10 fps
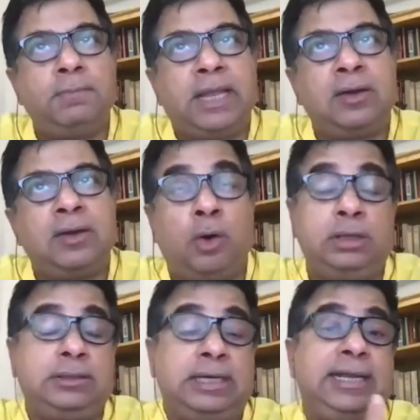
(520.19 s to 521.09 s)
in
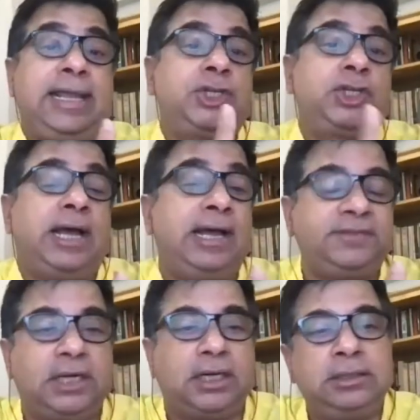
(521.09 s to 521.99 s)
all the litigation
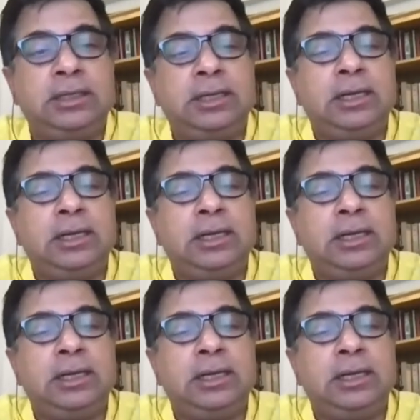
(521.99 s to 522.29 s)
I've done,